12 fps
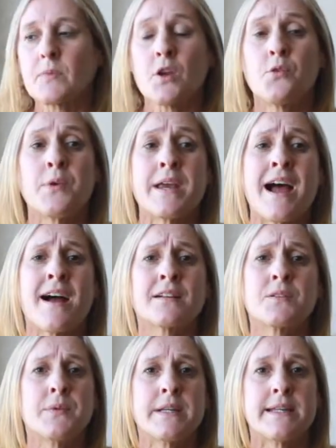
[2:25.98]

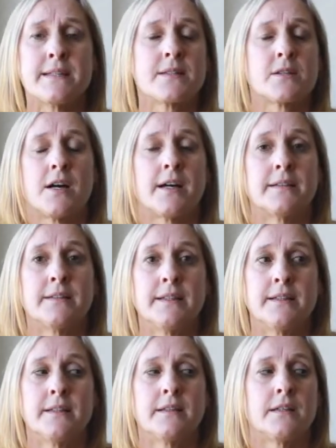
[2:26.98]
react when he saw,
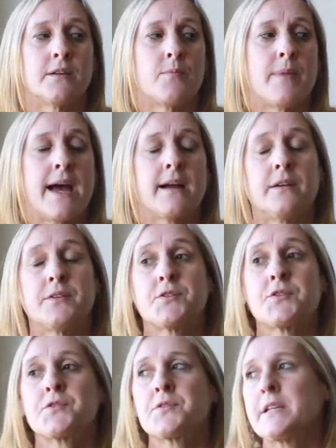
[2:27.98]
a bag on the
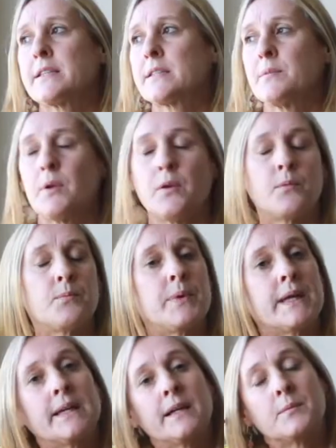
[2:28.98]
street, someone
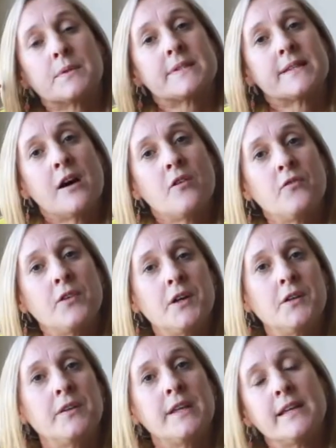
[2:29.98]
picking up a cell
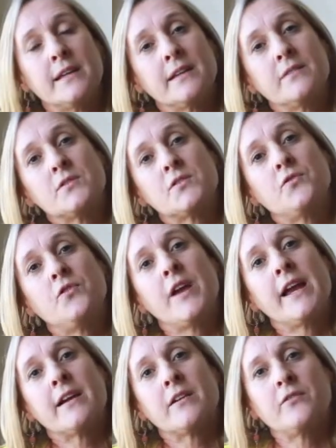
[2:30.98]
phone. He was
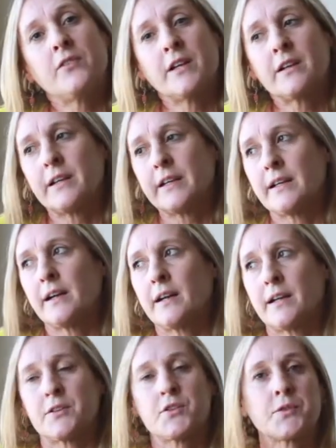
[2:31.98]
very, very
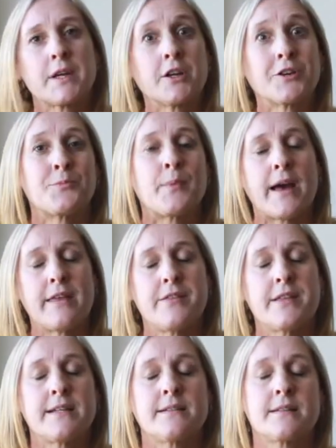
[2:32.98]
triggered by
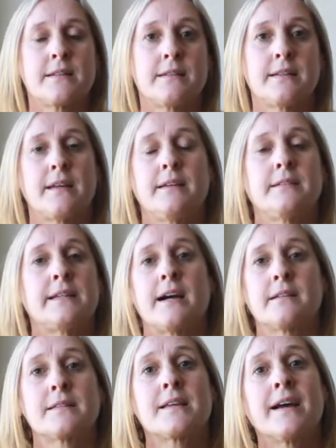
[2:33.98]
things in the
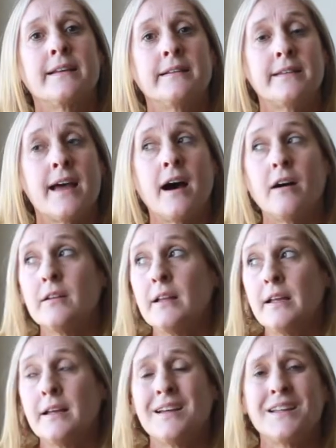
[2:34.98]
outside. And now,
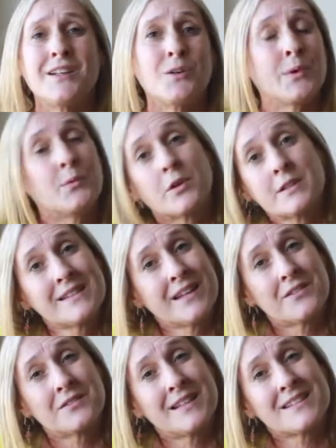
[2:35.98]
we worked
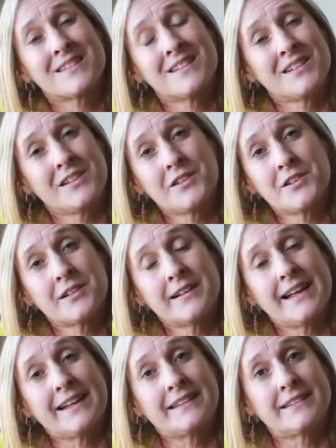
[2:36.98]
together less than a year,
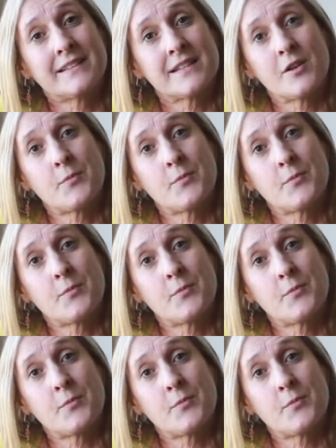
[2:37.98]
and